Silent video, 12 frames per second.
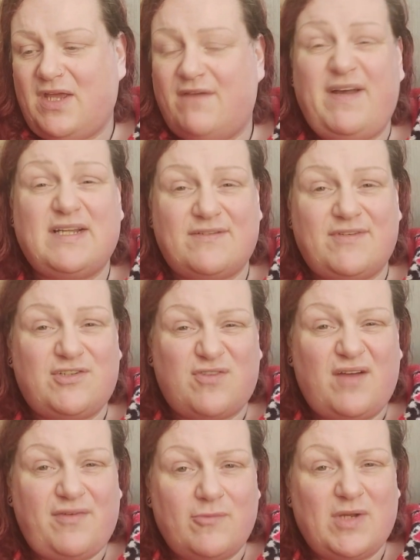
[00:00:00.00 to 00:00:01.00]
effectively
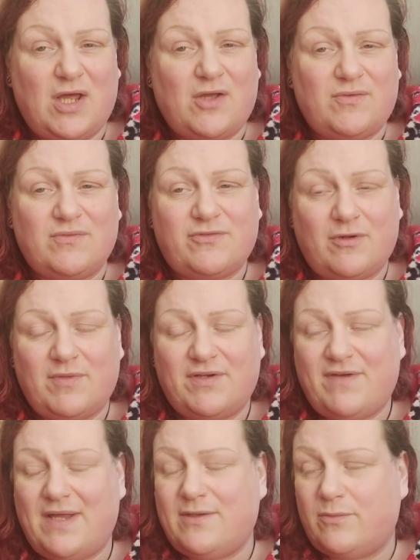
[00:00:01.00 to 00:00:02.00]
drive home alone from an
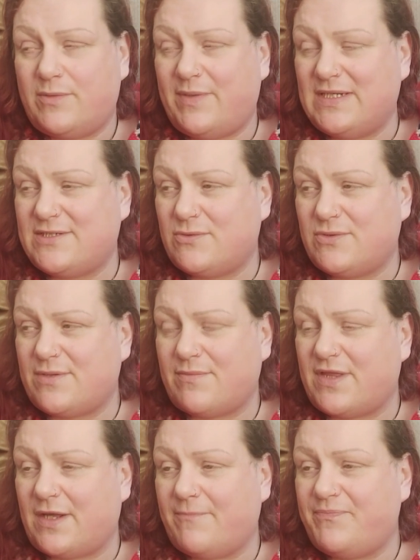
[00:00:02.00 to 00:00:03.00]
event that we'd been to or
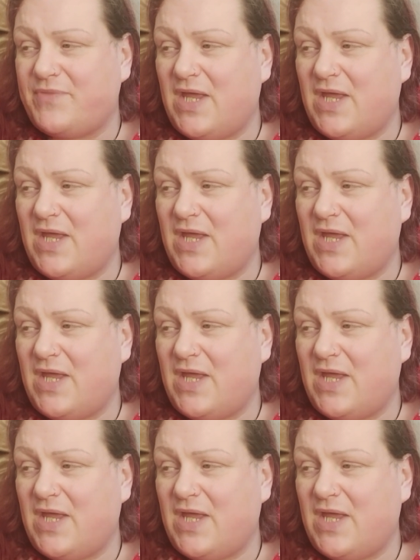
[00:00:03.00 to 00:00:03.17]
something.